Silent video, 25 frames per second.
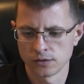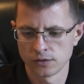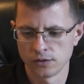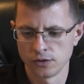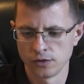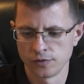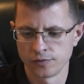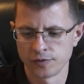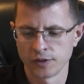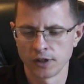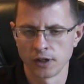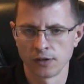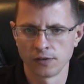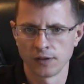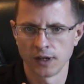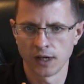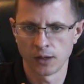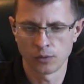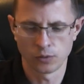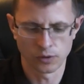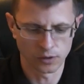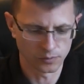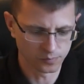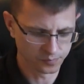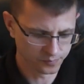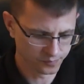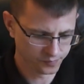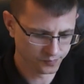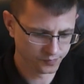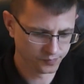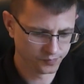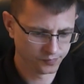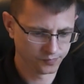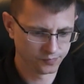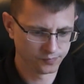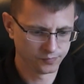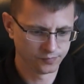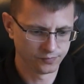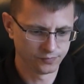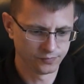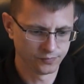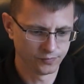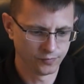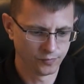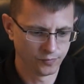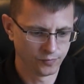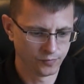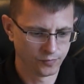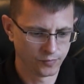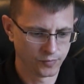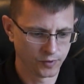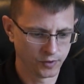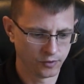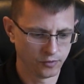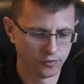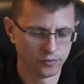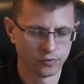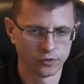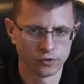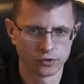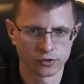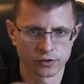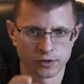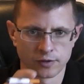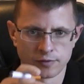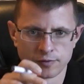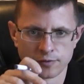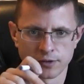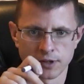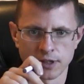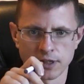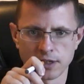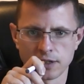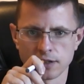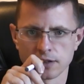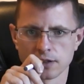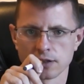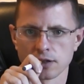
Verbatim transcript: Nothing on that one. forty-three.